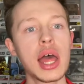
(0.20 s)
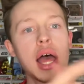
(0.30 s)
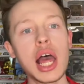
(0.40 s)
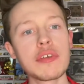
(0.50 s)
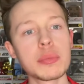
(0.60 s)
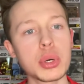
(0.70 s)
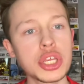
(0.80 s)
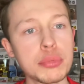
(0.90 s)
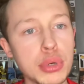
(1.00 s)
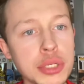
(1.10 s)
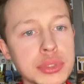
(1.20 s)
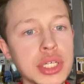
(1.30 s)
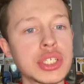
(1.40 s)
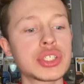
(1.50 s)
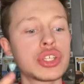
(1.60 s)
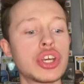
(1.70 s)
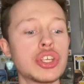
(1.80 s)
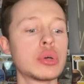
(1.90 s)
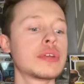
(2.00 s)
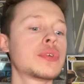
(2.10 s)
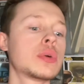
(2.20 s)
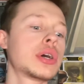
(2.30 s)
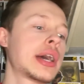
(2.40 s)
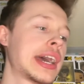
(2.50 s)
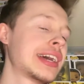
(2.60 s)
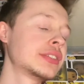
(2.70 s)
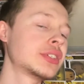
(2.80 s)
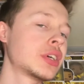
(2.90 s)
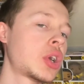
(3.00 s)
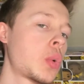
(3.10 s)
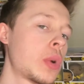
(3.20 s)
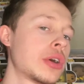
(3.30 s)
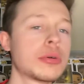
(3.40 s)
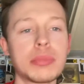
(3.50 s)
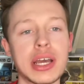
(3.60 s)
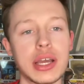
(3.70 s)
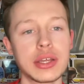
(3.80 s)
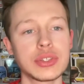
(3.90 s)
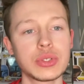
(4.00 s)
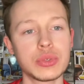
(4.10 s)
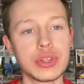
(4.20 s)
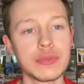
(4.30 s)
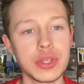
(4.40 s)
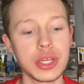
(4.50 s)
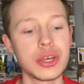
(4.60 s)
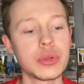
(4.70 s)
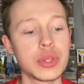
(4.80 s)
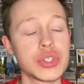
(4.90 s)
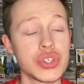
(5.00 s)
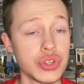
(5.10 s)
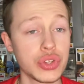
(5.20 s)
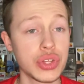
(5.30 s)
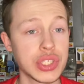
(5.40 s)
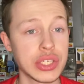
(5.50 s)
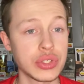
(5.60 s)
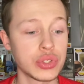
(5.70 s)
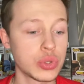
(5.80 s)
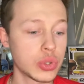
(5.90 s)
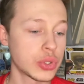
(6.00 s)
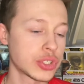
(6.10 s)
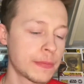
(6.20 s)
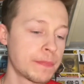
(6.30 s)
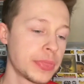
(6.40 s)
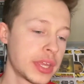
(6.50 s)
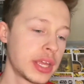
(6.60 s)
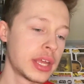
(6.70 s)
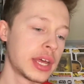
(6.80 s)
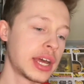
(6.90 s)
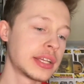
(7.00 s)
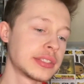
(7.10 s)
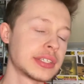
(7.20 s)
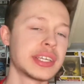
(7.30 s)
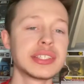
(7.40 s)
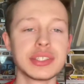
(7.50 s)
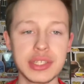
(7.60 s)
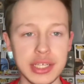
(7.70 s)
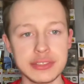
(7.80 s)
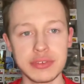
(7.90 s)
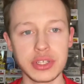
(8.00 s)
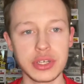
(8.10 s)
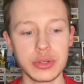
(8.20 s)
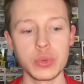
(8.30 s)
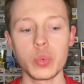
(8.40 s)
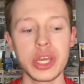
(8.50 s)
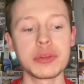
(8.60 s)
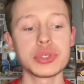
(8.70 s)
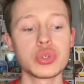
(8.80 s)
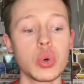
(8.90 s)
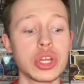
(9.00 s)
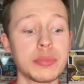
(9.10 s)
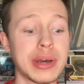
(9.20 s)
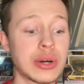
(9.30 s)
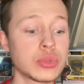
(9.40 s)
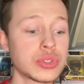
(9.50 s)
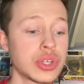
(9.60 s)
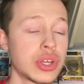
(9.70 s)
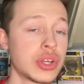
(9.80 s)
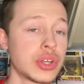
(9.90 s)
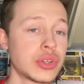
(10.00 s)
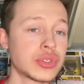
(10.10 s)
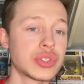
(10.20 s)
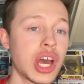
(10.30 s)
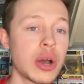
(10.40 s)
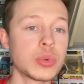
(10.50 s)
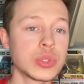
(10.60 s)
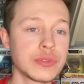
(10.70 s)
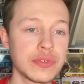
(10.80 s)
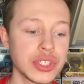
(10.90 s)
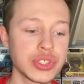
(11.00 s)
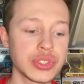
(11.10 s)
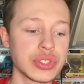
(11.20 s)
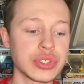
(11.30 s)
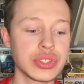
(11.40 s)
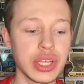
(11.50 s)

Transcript: Hello everybody, my name is Tesson, you're the viewer, and welcome back to another video. This is another Tesson Talks, and in today's video we're going to be talking about Star Wars Visions.